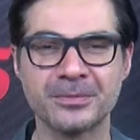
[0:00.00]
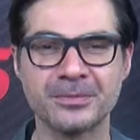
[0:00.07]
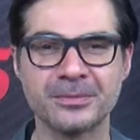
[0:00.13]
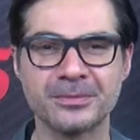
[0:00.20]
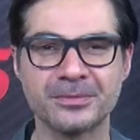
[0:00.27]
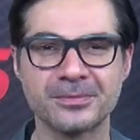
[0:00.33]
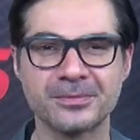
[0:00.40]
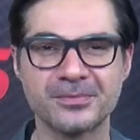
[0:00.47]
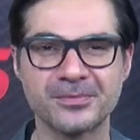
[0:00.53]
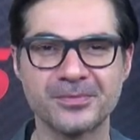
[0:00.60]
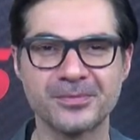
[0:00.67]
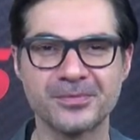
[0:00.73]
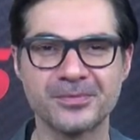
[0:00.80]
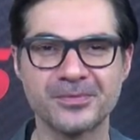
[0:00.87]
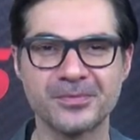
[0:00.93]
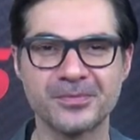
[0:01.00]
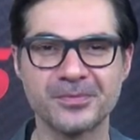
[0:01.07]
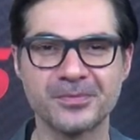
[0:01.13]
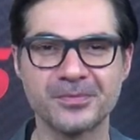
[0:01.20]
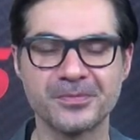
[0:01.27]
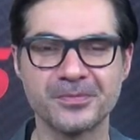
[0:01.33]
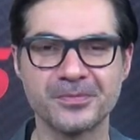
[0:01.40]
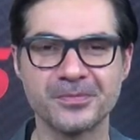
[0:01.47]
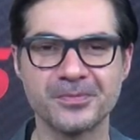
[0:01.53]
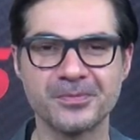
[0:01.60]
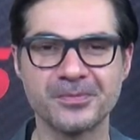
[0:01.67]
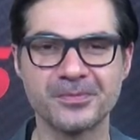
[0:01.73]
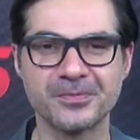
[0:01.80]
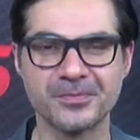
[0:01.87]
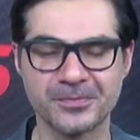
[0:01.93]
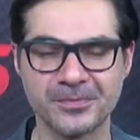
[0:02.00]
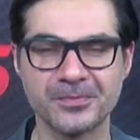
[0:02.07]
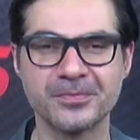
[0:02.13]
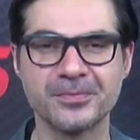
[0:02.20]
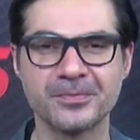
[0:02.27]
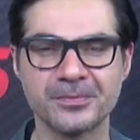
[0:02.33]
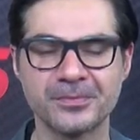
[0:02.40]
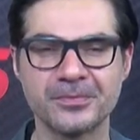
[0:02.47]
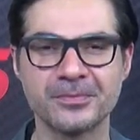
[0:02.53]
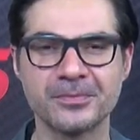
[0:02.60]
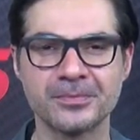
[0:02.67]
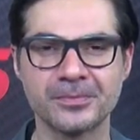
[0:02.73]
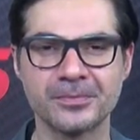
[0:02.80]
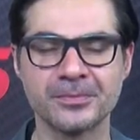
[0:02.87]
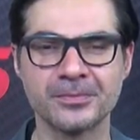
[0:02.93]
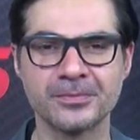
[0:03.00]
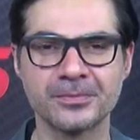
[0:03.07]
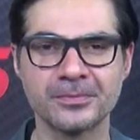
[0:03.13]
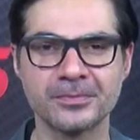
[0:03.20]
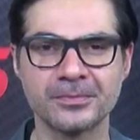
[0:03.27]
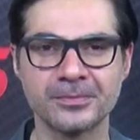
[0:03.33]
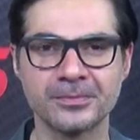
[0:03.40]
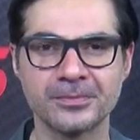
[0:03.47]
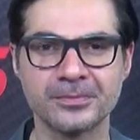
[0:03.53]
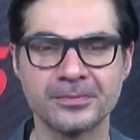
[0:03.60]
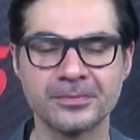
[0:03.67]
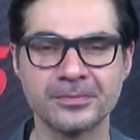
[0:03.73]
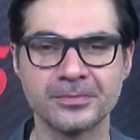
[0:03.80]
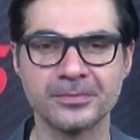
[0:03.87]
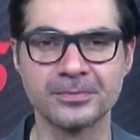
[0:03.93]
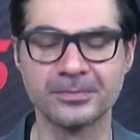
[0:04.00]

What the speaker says: [no speech]